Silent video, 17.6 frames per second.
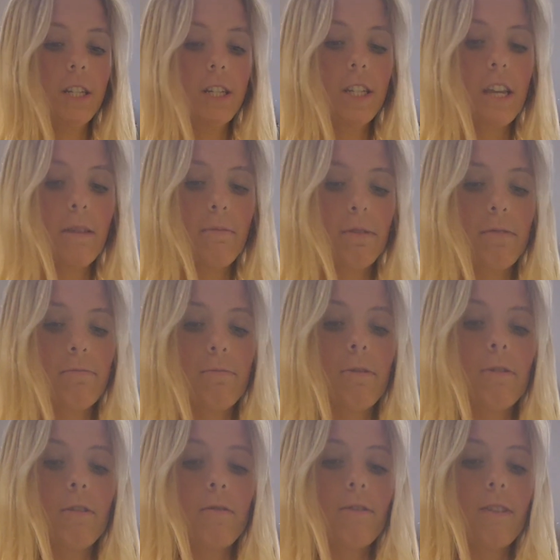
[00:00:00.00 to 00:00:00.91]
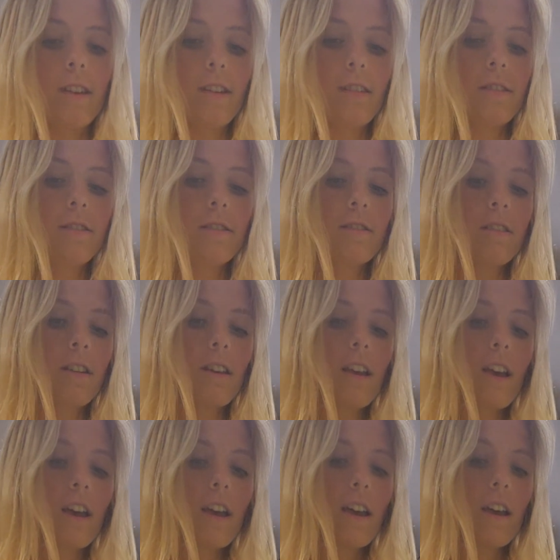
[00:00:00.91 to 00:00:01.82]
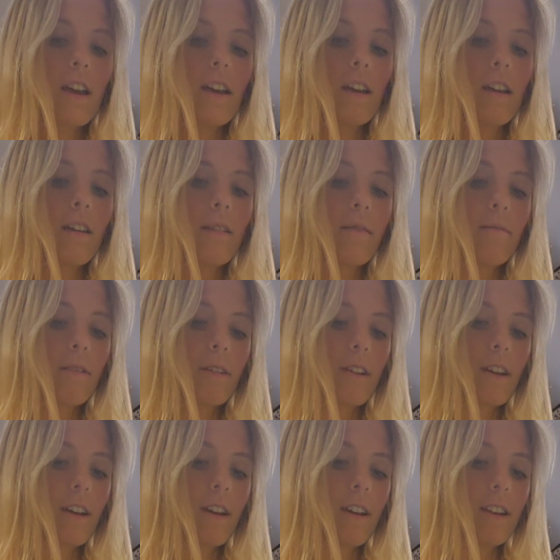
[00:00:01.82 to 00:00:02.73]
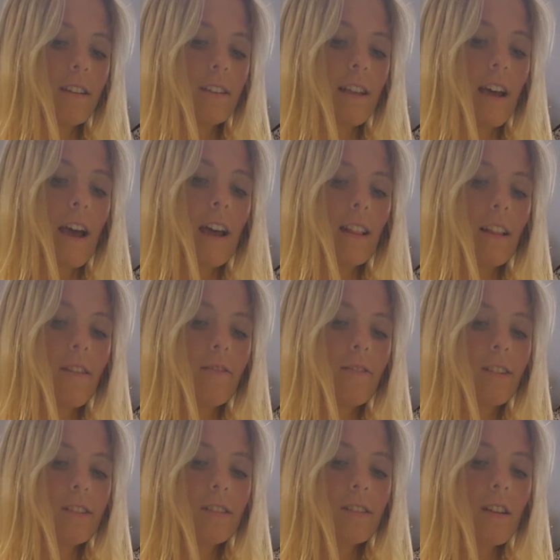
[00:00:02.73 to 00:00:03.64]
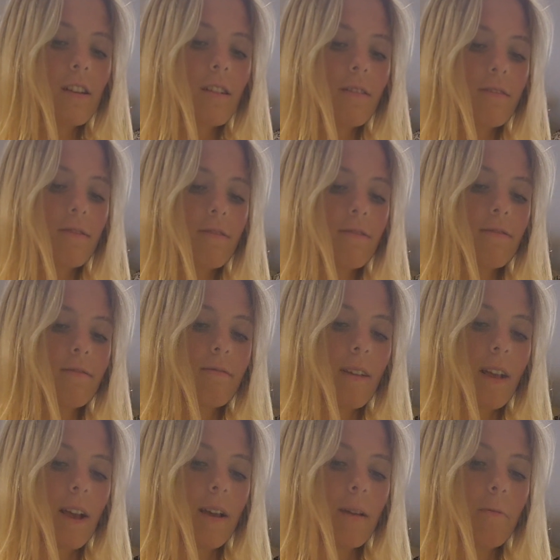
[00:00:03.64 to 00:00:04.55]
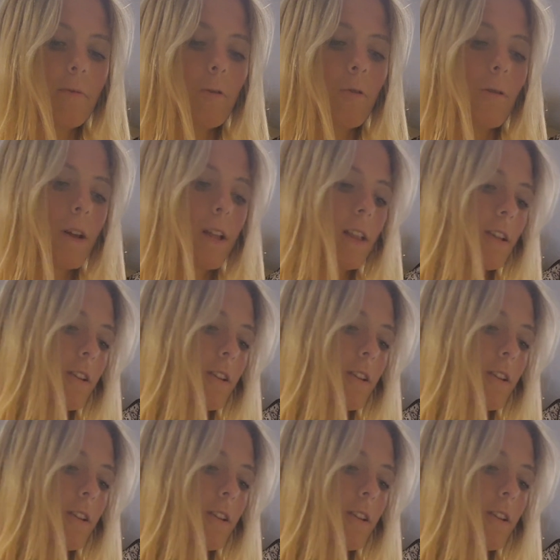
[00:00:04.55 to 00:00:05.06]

tablespoon of this because I love this stuff. I'm quite